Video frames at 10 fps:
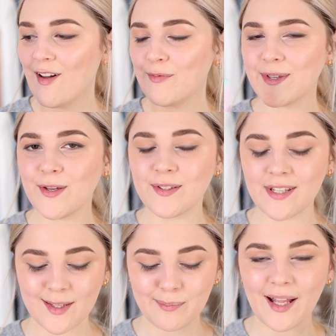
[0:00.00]
of me
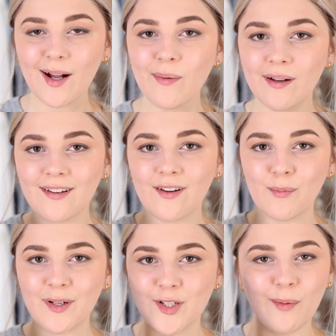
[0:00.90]
using the black one
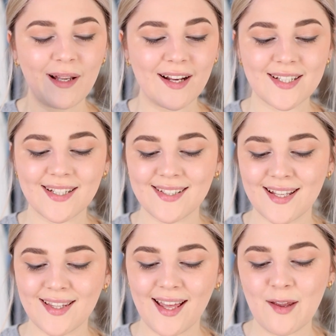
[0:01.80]
on my top lashes
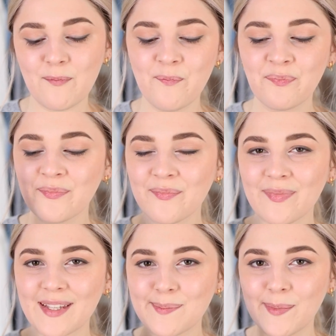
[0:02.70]
and then
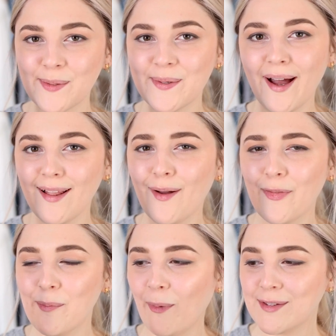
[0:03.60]
this blue colour
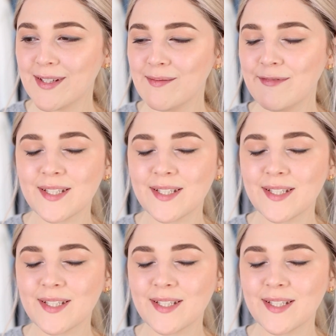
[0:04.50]
on the bottom.